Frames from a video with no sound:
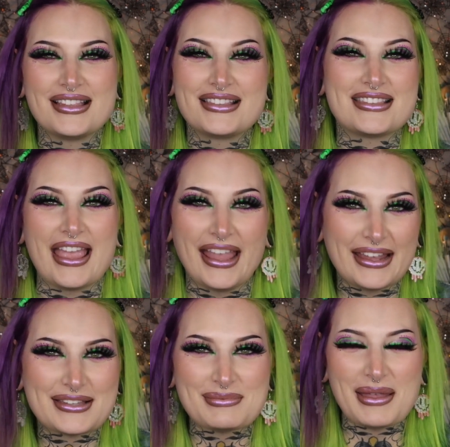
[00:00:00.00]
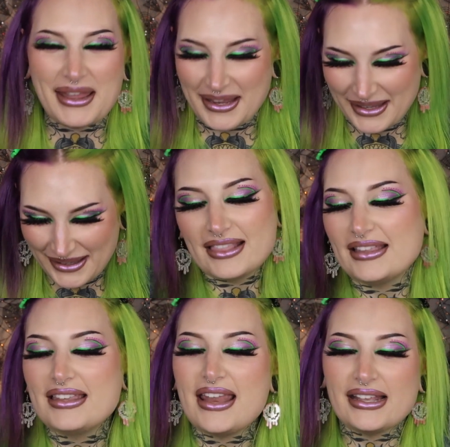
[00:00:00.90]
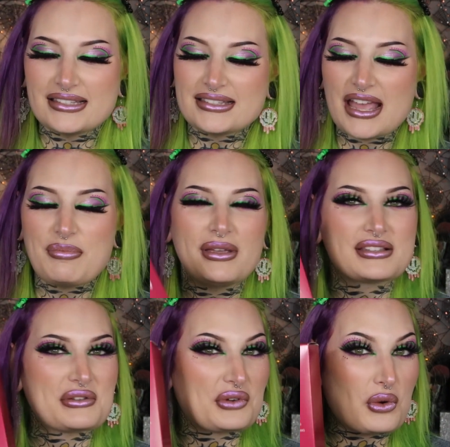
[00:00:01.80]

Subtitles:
saying it to me. Then the next step is of